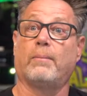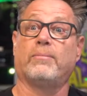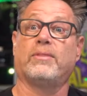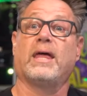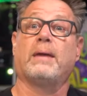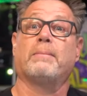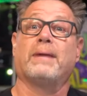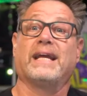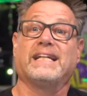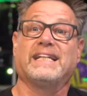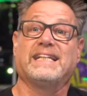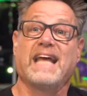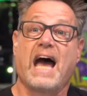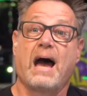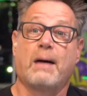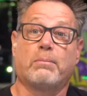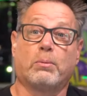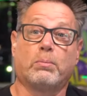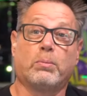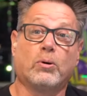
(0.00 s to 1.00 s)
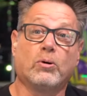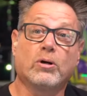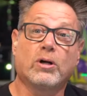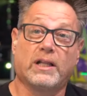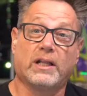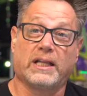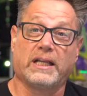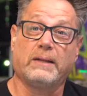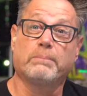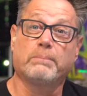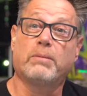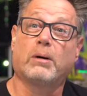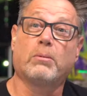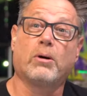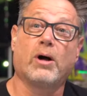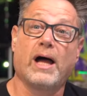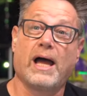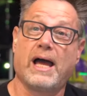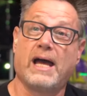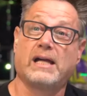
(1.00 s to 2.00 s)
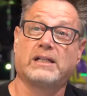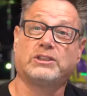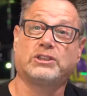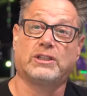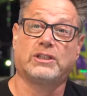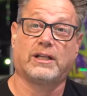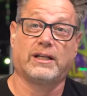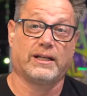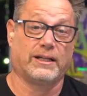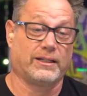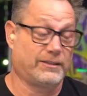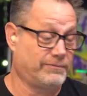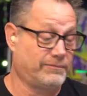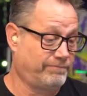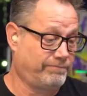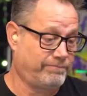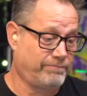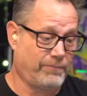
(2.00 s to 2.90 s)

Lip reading: They make dabbable, clean bubble hash, and